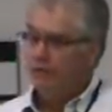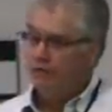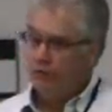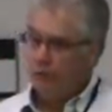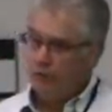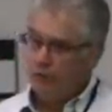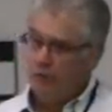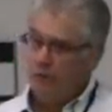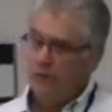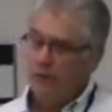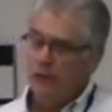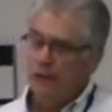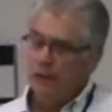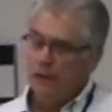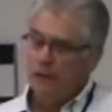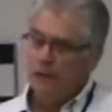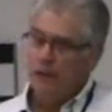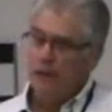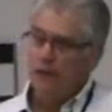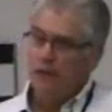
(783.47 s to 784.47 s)
So
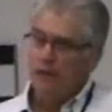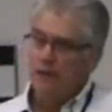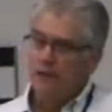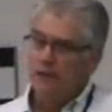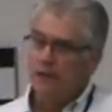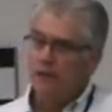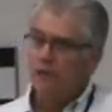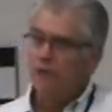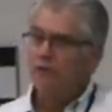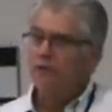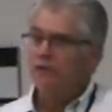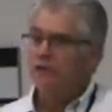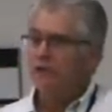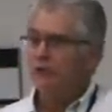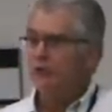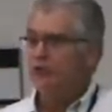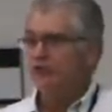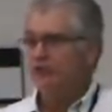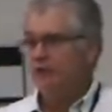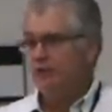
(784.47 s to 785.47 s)
not only
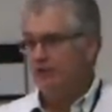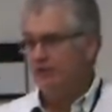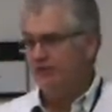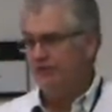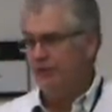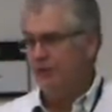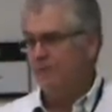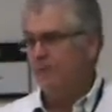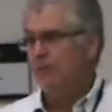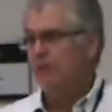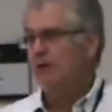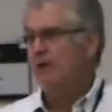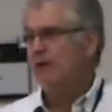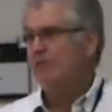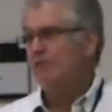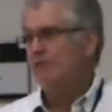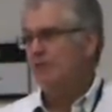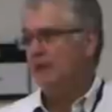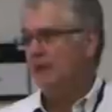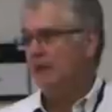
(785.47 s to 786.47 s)
do we see these
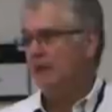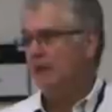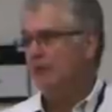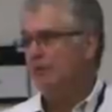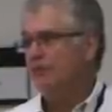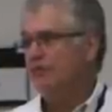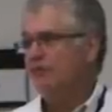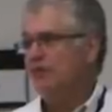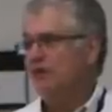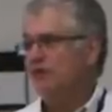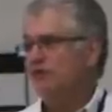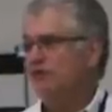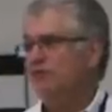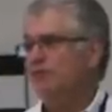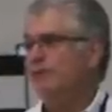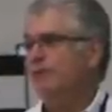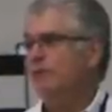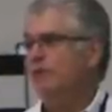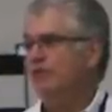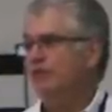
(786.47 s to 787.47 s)
demographic and health
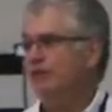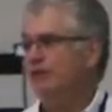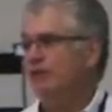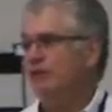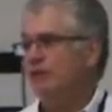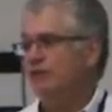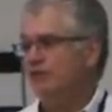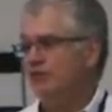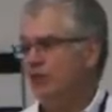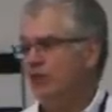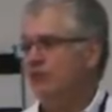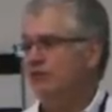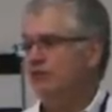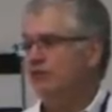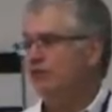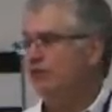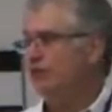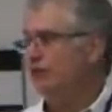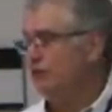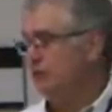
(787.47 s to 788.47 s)
changes, but we see
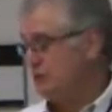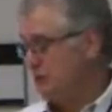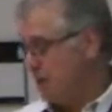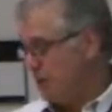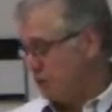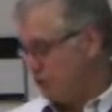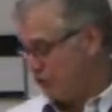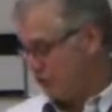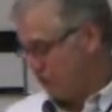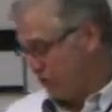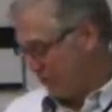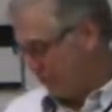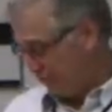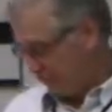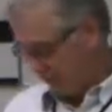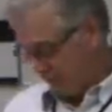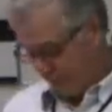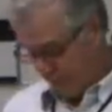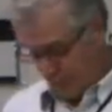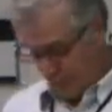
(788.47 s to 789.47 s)
changes in the nature
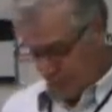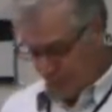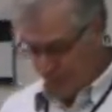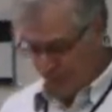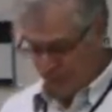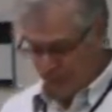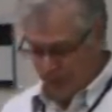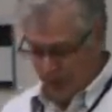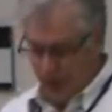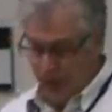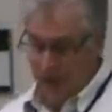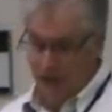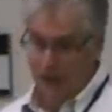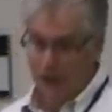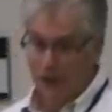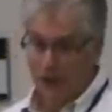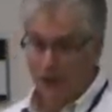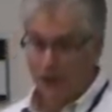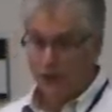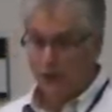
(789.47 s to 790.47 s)
of the food
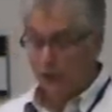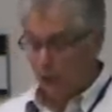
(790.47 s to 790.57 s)
supply